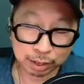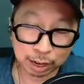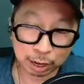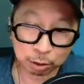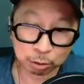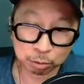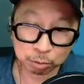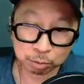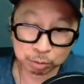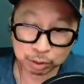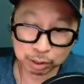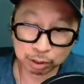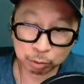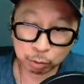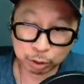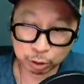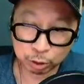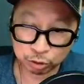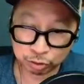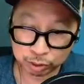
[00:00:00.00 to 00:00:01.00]
Now,
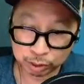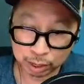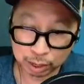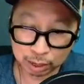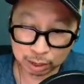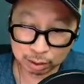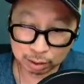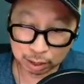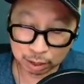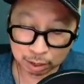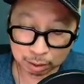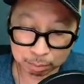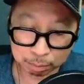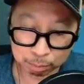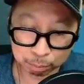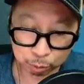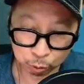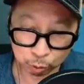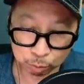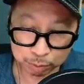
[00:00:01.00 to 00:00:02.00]
when you say
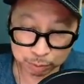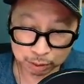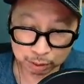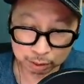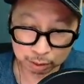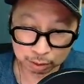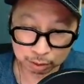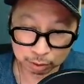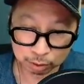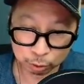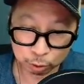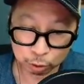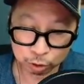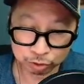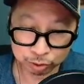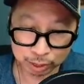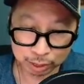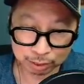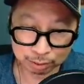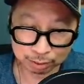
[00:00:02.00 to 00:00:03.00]
blooming, you're
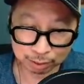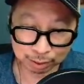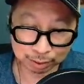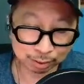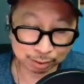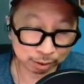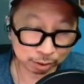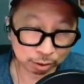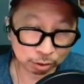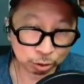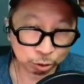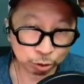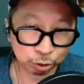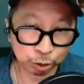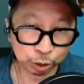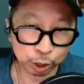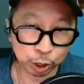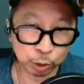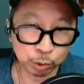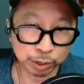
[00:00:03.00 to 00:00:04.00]
saying it's identical to
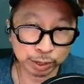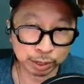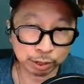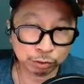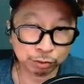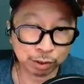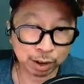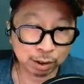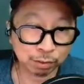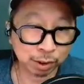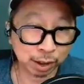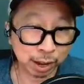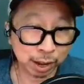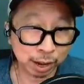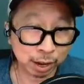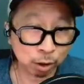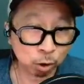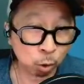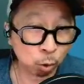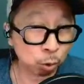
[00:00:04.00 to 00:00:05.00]
the
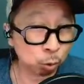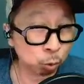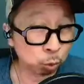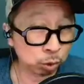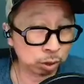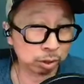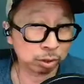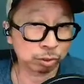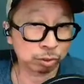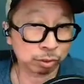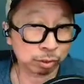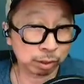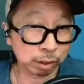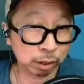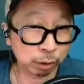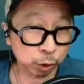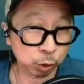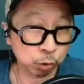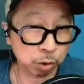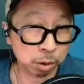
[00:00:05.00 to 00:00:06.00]
QN85A or worse, if you